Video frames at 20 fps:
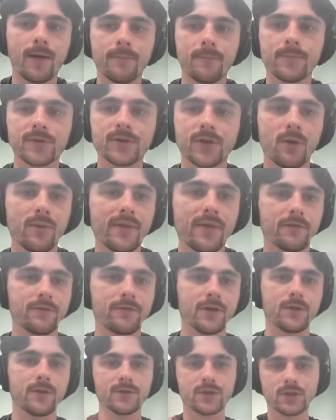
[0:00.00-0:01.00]
So without
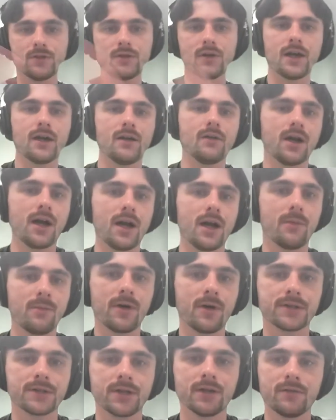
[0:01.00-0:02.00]
further ado, I'll
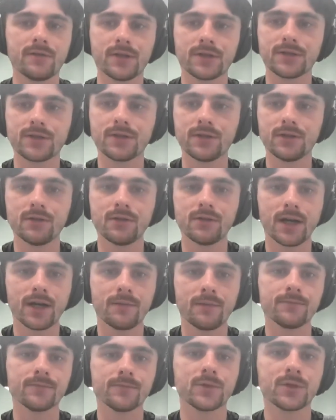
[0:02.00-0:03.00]
pass it over to
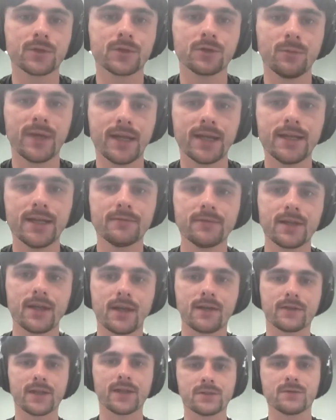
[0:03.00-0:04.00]
Dr. Amini,
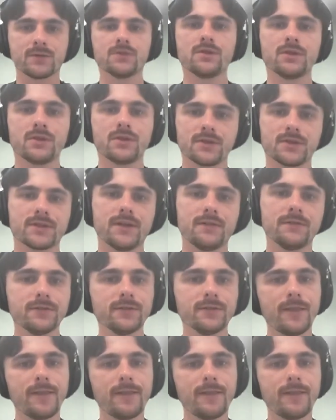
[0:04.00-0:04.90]
if you'd like to introduce yourself.